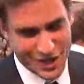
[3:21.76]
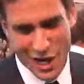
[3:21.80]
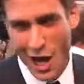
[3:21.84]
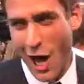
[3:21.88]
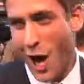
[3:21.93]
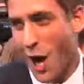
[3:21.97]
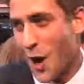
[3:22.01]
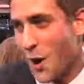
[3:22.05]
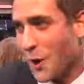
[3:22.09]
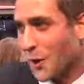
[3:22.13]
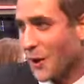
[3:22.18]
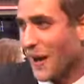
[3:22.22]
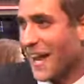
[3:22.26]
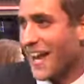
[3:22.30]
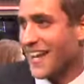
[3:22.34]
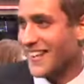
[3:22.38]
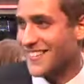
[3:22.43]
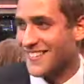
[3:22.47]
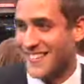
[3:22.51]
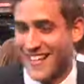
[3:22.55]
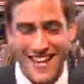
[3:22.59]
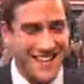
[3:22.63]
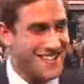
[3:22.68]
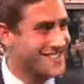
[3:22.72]
it's no,
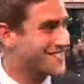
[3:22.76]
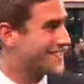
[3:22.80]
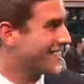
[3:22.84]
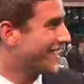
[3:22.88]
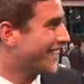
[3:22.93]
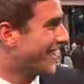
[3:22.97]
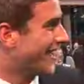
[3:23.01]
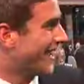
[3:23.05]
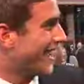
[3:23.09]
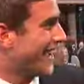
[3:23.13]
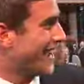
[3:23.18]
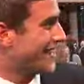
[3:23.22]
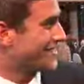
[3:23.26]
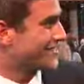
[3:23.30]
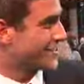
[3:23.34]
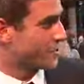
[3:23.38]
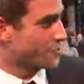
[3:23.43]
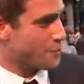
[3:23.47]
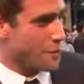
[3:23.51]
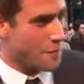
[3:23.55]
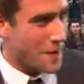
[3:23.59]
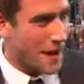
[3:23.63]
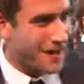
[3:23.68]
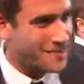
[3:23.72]
it's it's a it's
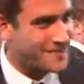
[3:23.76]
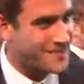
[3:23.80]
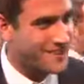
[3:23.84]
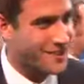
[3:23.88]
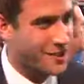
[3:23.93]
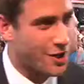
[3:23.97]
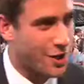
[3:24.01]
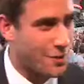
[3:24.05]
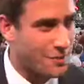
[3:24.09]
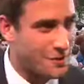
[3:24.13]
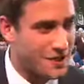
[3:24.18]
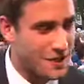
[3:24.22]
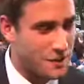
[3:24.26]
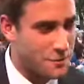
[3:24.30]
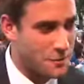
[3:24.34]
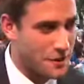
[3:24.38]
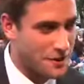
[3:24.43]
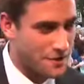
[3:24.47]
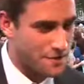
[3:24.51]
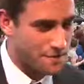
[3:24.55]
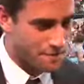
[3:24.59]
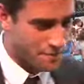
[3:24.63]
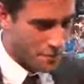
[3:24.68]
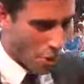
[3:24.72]
a romantic comedy
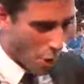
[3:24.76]
with